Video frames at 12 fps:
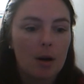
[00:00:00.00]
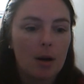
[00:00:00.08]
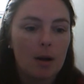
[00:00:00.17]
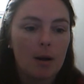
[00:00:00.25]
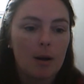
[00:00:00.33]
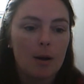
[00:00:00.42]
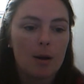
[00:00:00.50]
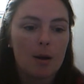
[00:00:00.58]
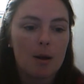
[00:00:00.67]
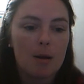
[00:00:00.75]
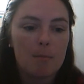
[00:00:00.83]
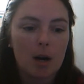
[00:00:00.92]

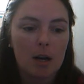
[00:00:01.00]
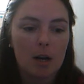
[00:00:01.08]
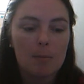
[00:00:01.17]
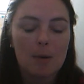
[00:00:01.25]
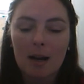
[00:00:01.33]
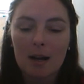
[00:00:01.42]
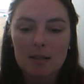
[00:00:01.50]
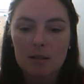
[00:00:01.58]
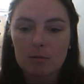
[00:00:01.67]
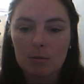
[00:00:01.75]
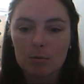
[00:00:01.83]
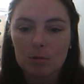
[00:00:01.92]
I know my cousins
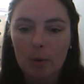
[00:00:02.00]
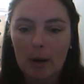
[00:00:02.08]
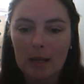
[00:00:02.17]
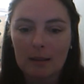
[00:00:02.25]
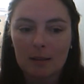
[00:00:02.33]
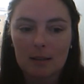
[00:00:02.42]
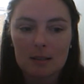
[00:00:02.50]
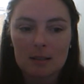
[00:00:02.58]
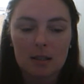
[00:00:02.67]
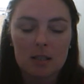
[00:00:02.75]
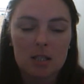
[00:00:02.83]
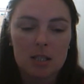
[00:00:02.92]
also had this, and it